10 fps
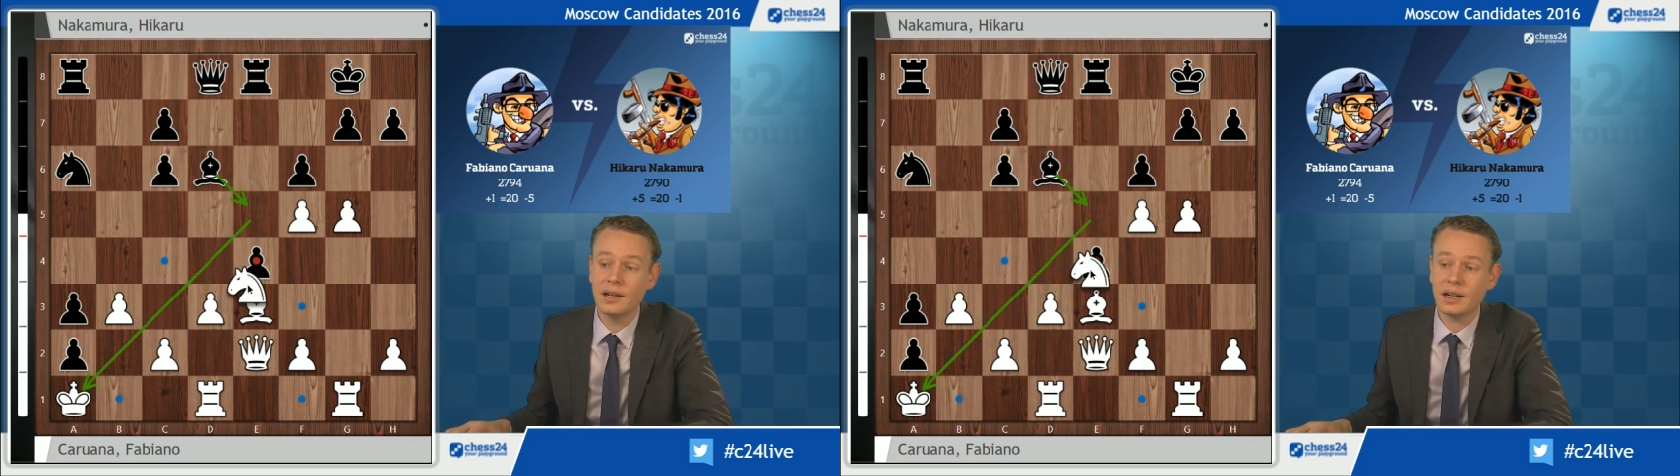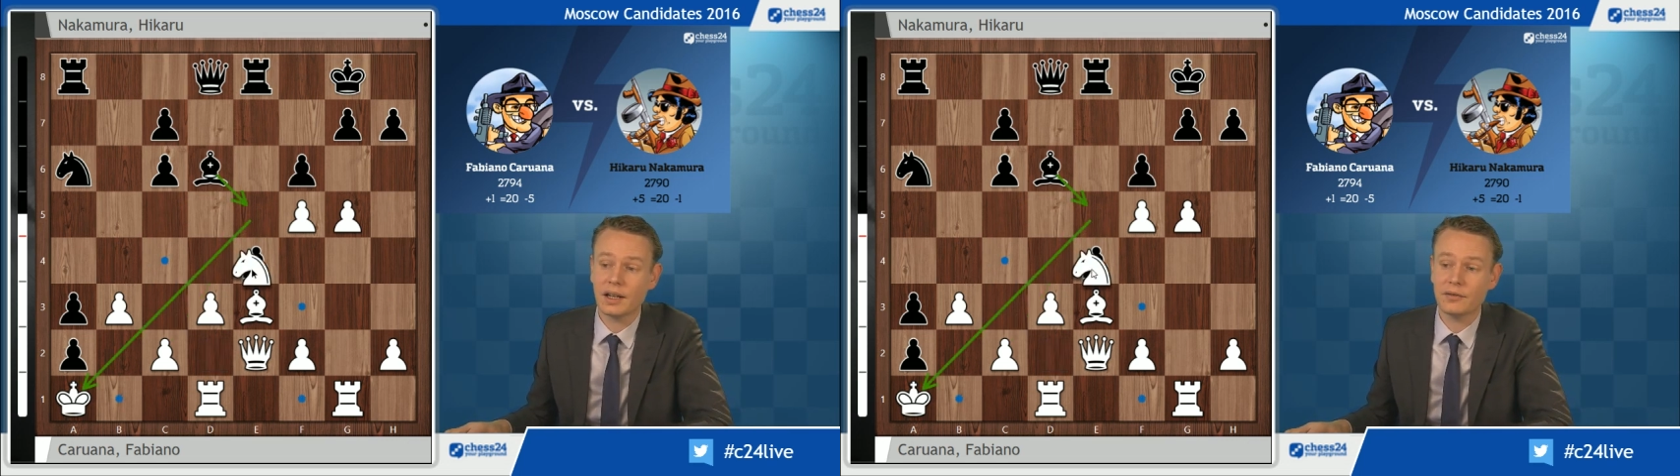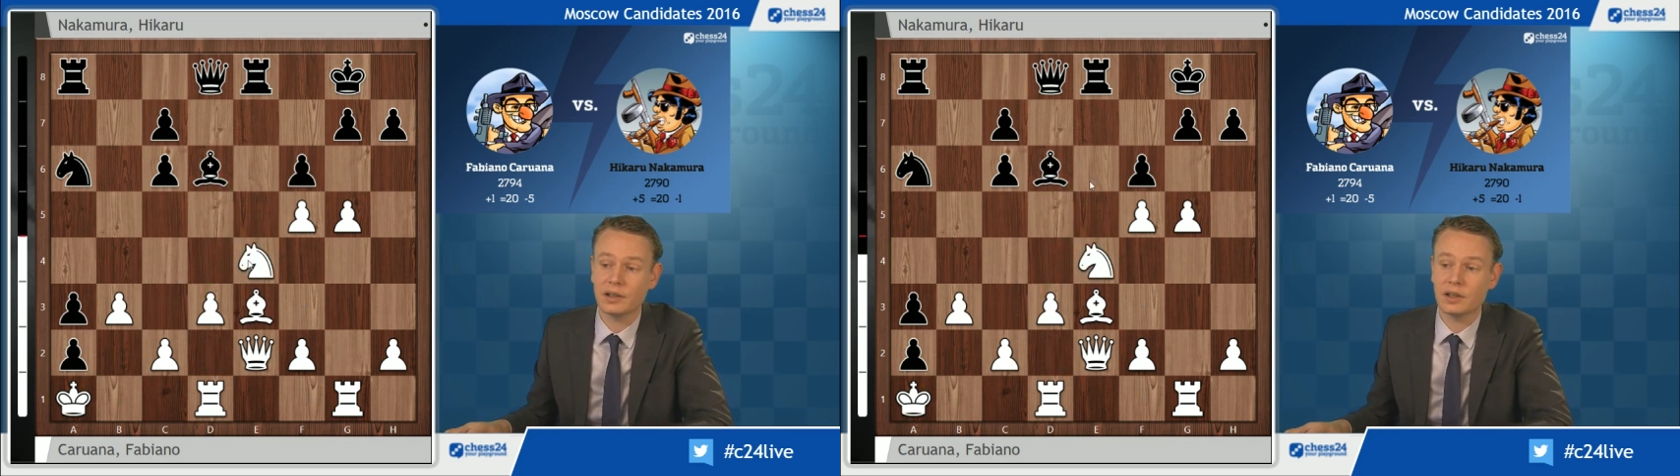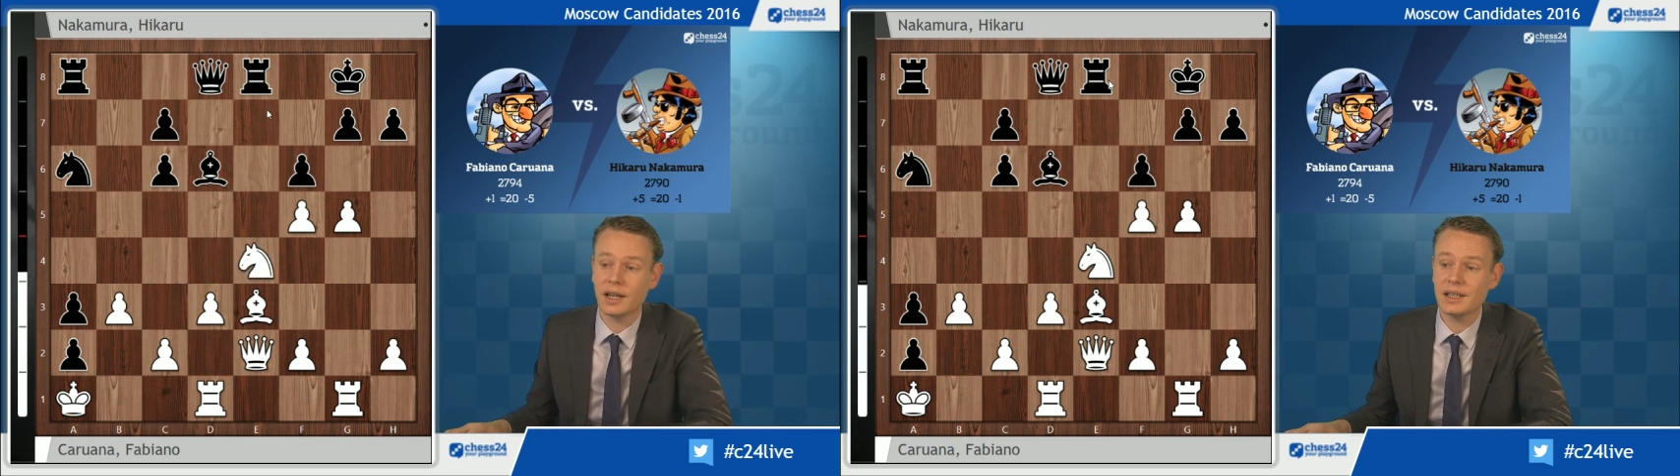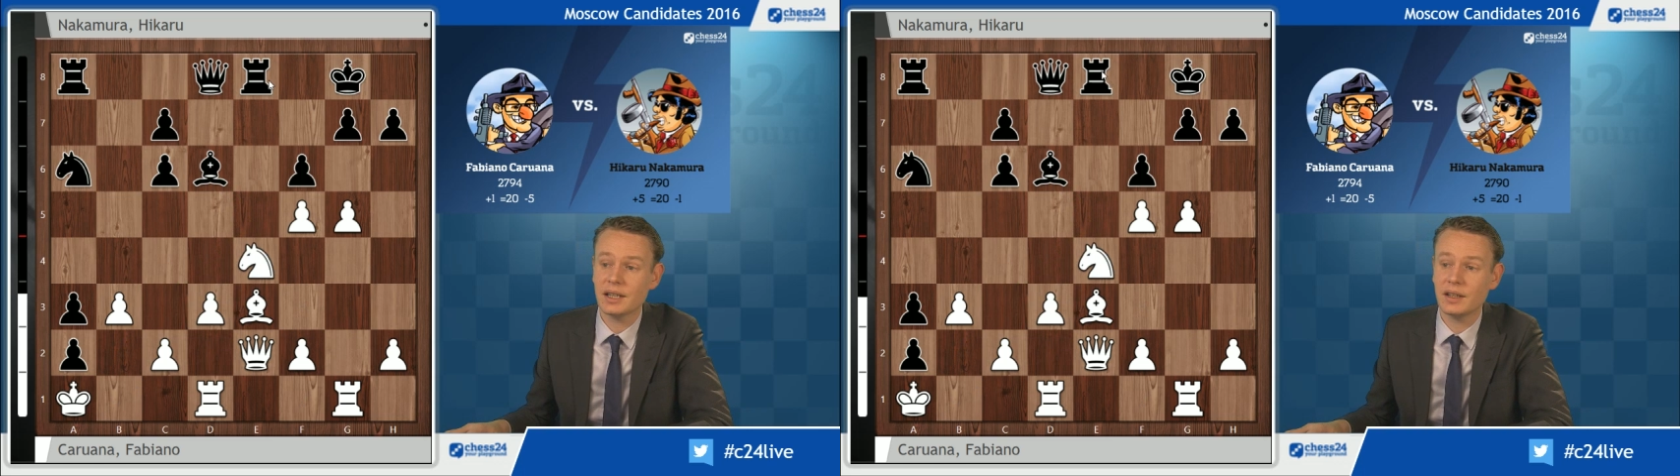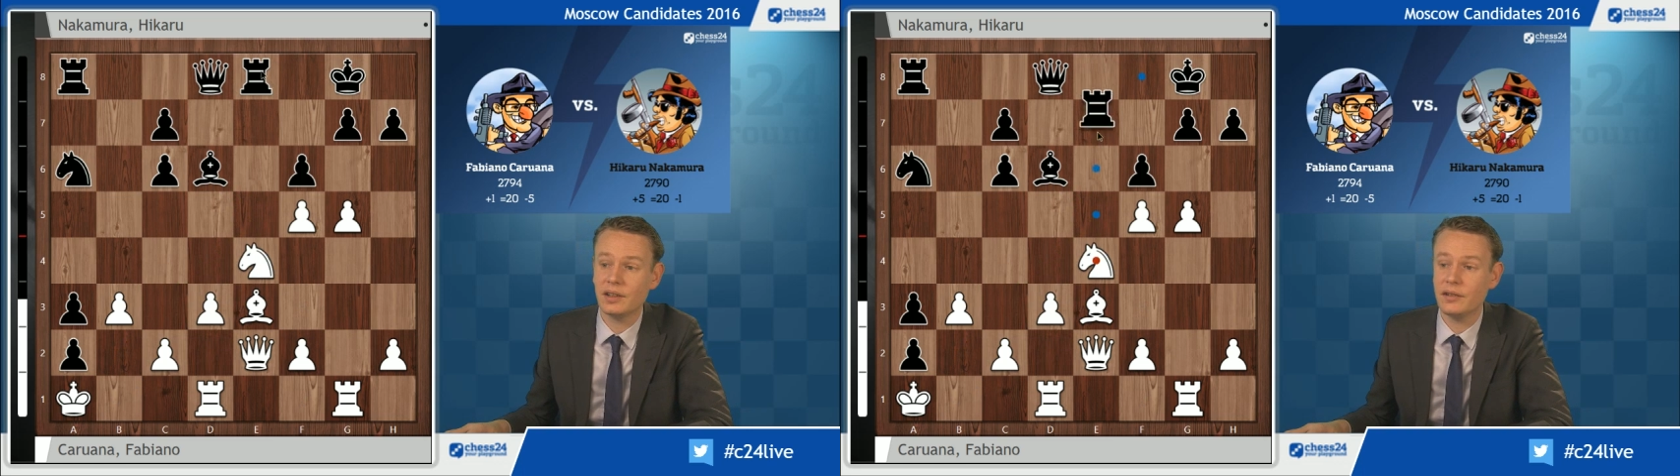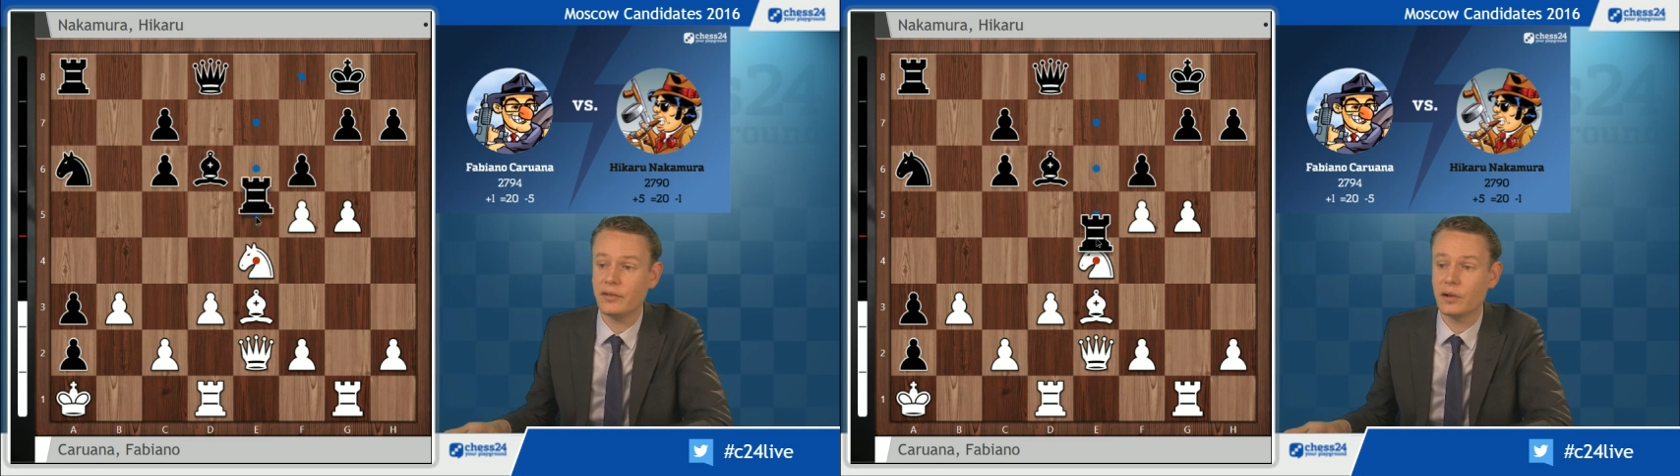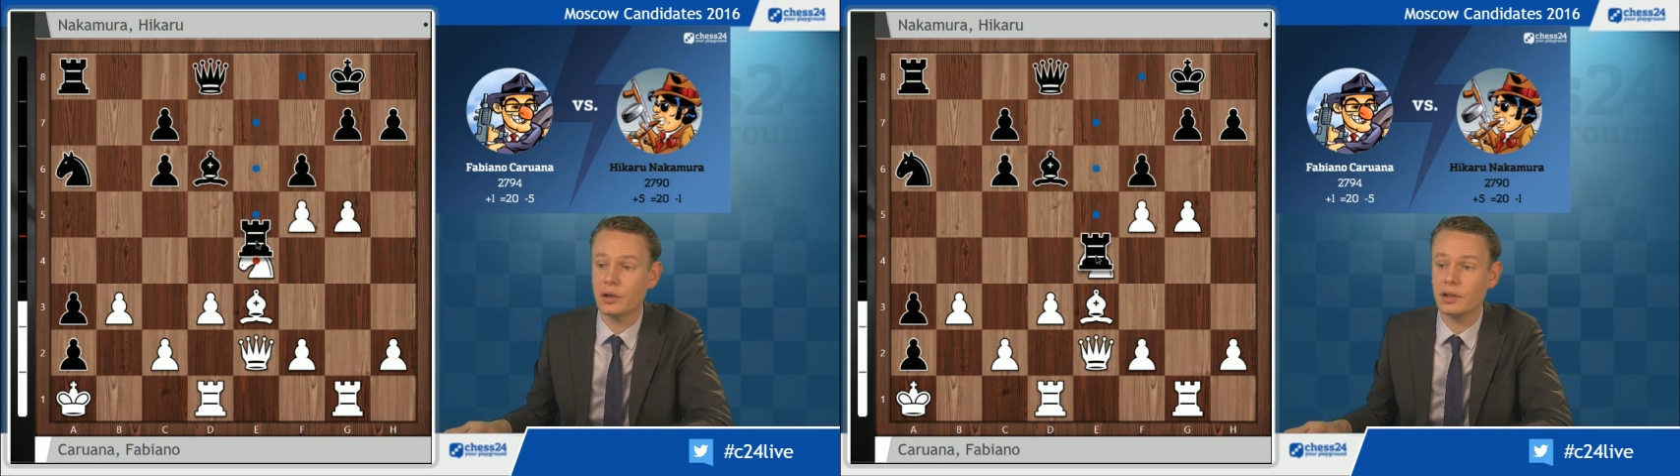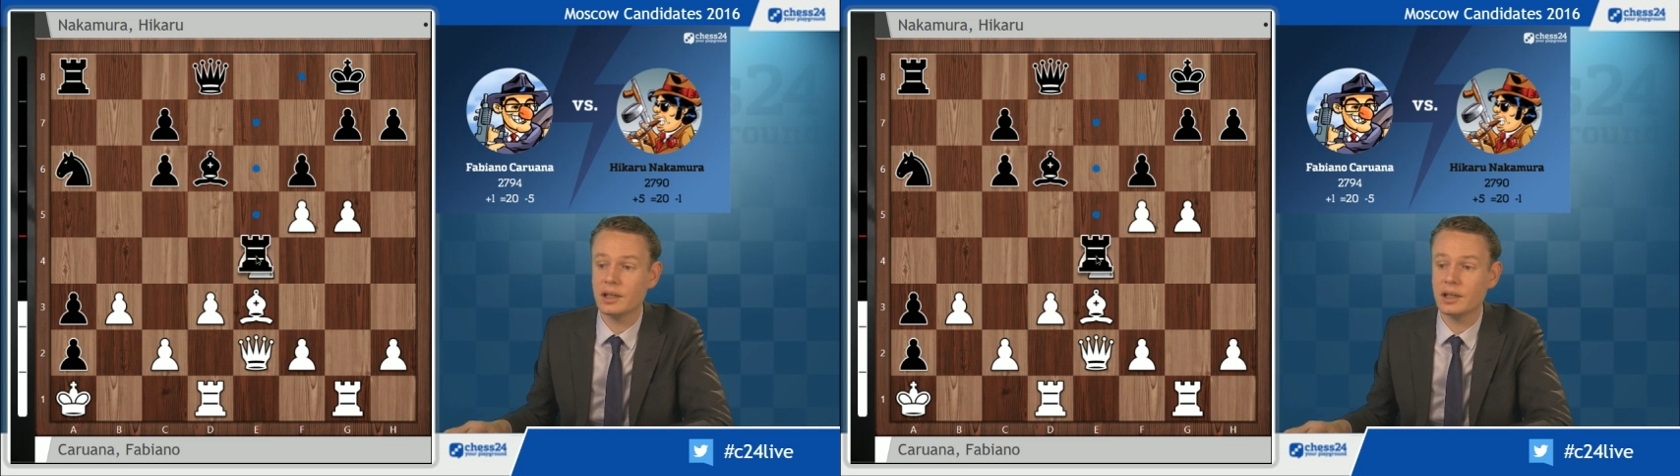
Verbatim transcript: And after knight takes e4,